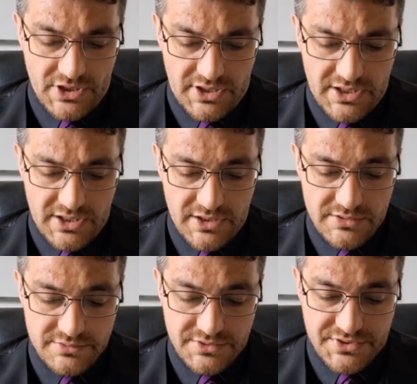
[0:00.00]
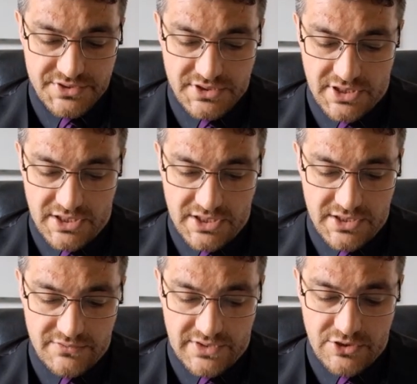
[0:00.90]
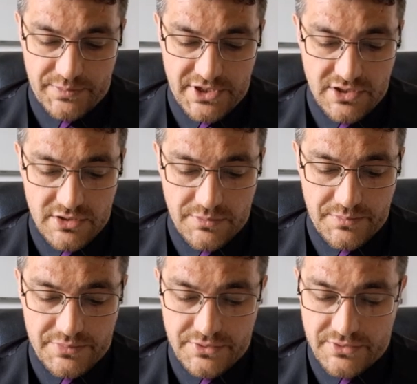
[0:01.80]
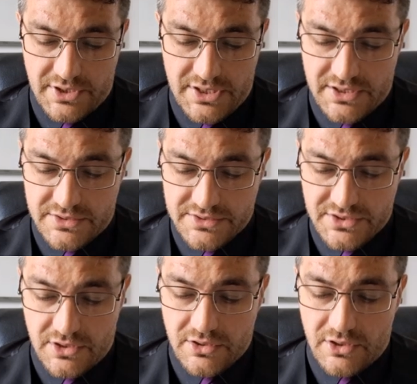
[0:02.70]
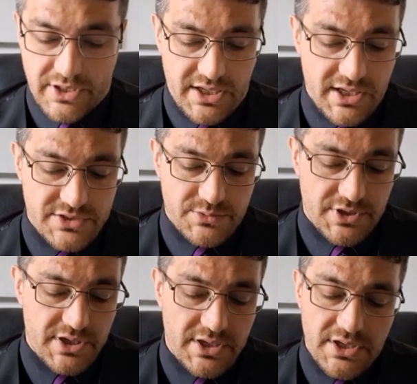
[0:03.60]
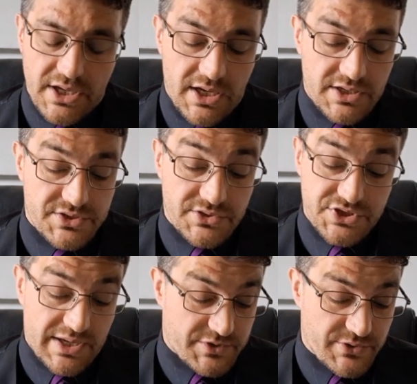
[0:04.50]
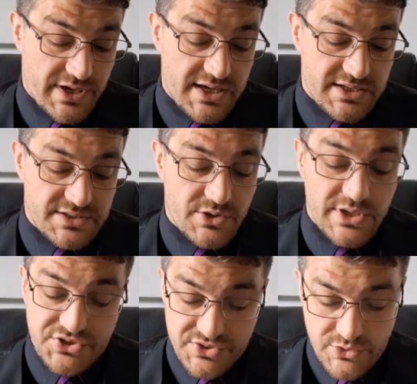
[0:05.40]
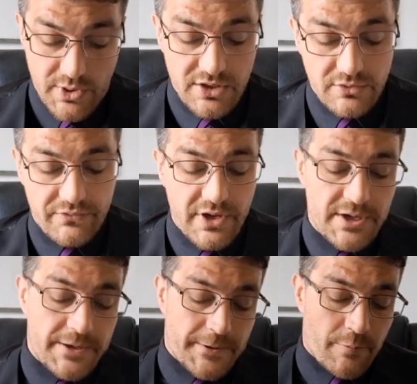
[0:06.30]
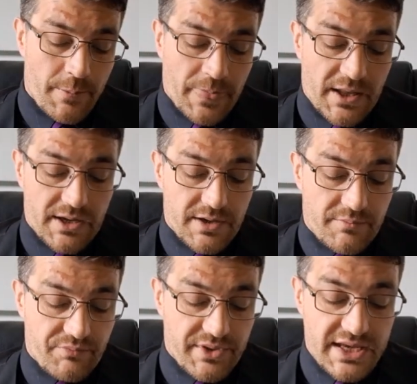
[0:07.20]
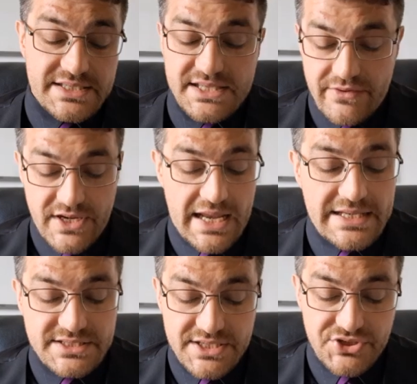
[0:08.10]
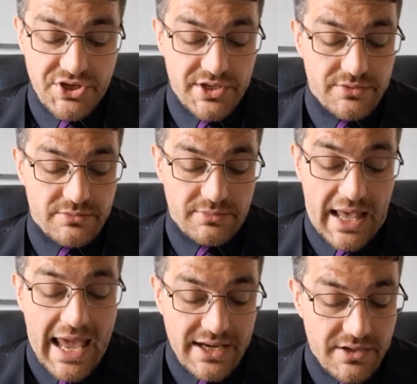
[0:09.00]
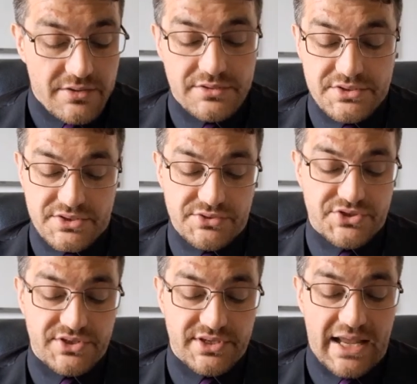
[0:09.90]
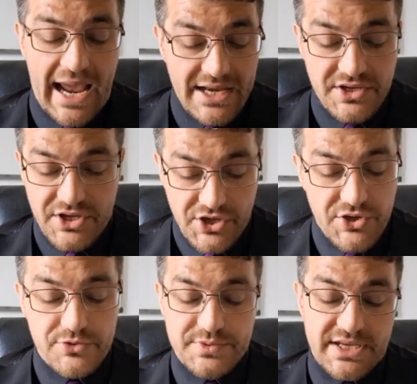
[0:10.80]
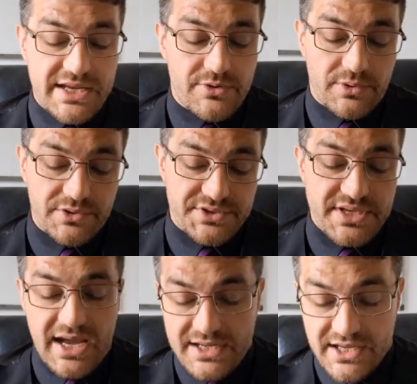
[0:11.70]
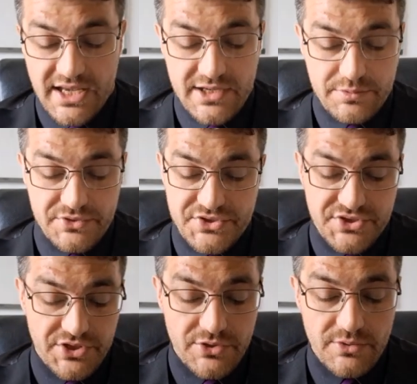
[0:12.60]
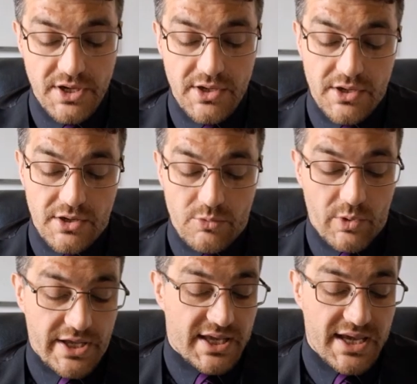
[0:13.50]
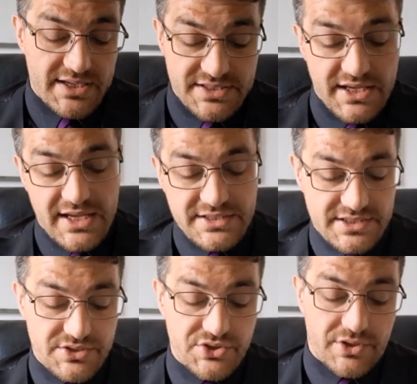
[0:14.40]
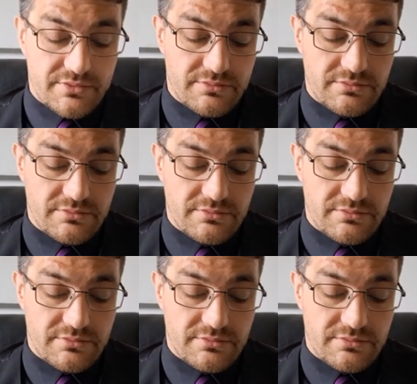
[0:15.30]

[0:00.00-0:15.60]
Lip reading: And if I open it up, okay, here's one. So chapter 8, question 12. Is there an integer n such that n cubed equals 9k plus 2, where k is an integer?